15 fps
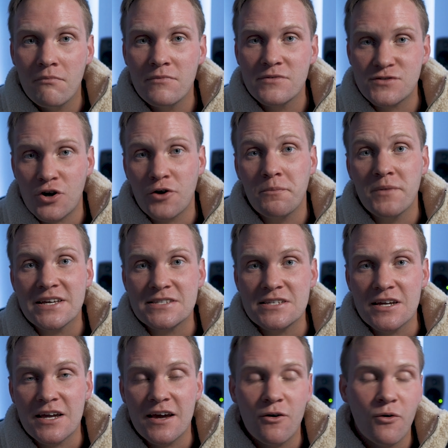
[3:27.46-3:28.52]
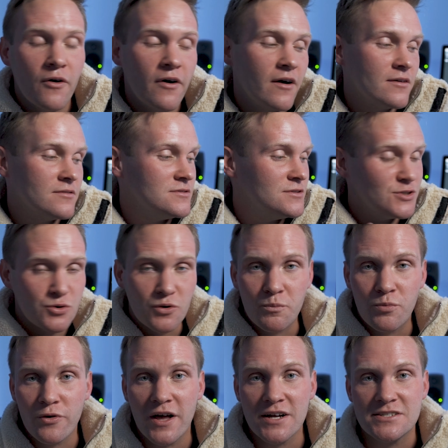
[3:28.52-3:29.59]
start mixing or doing
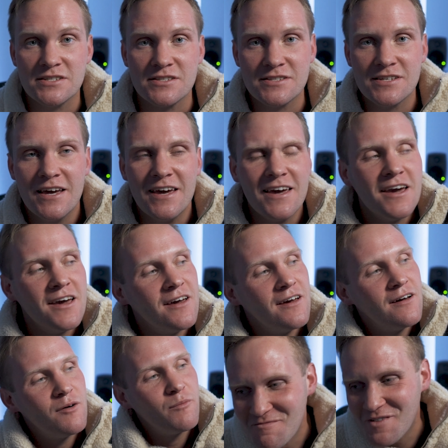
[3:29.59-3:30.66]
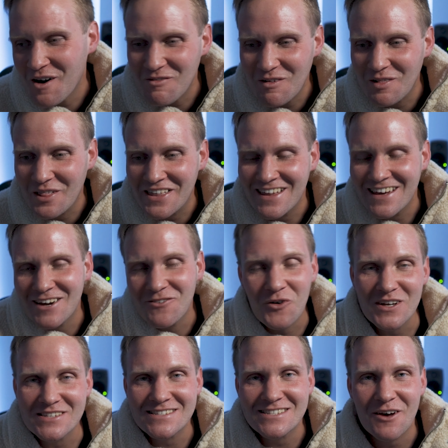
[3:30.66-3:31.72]
productions. Probably it
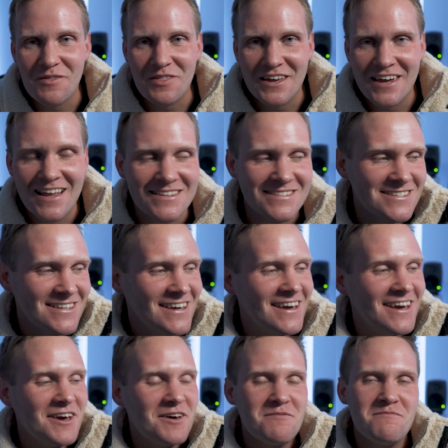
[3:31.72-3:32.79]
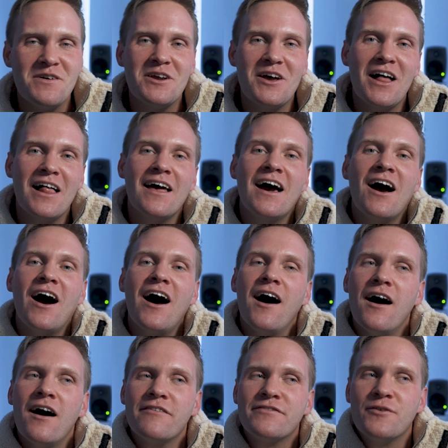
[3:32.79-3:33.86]
was something else. But
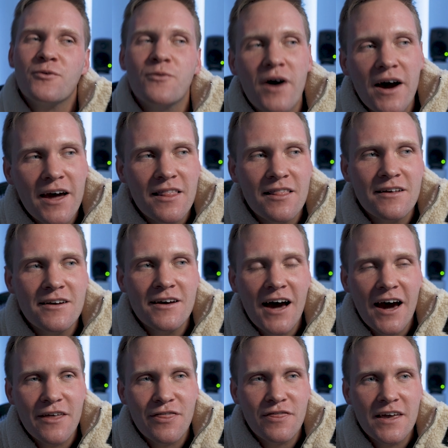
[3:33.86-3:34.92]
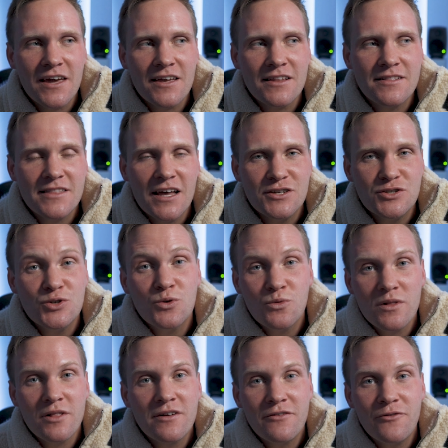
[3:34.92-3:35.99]
after a while, I think that you
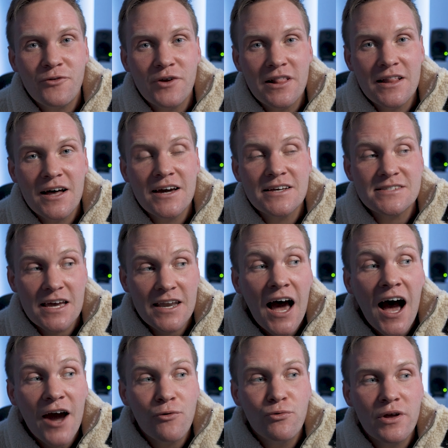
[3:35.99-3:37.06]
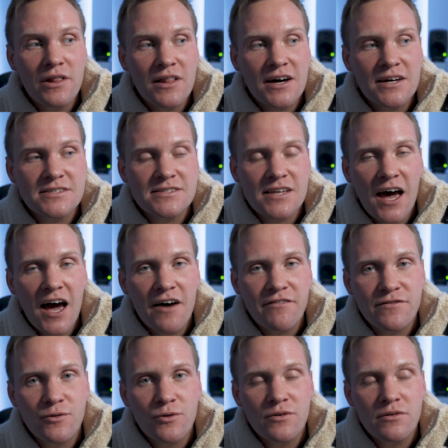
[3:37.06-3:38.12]
will realize, and I realized
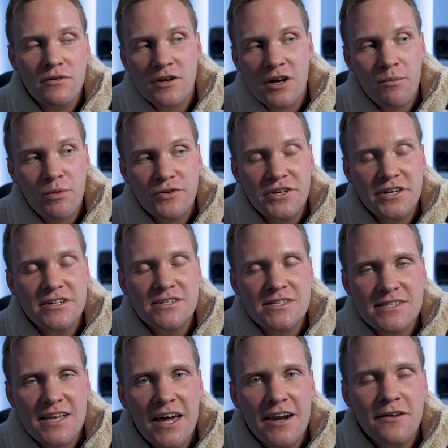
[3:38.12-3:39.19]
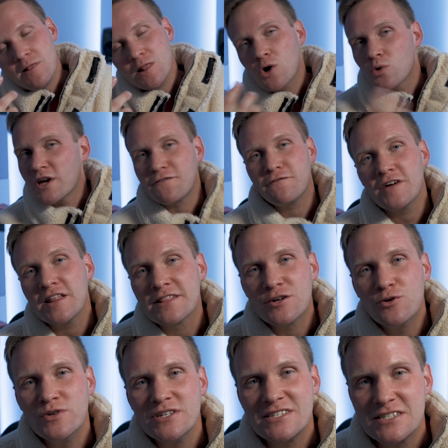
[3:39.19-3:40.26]
after a couple of years, that low cut
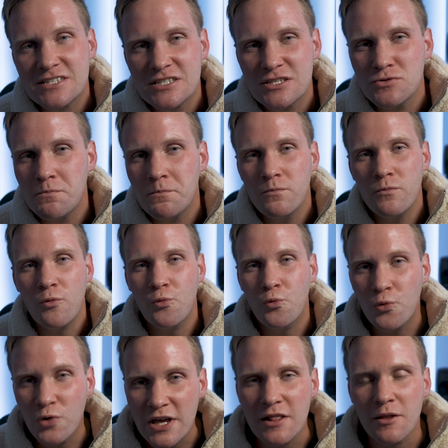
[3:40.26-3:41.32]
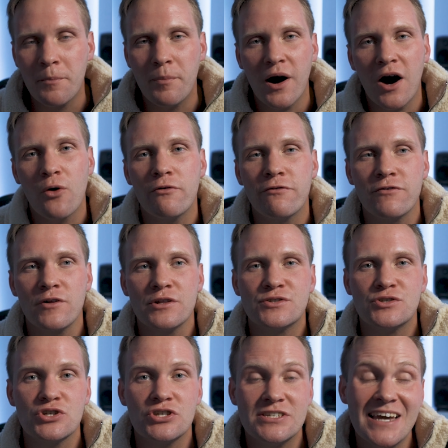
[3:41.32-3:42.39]
filter is really powerful
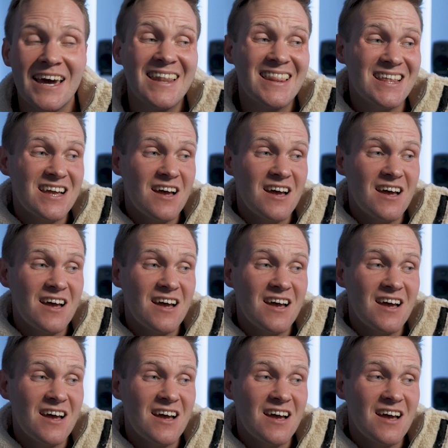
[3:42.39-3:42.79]
to get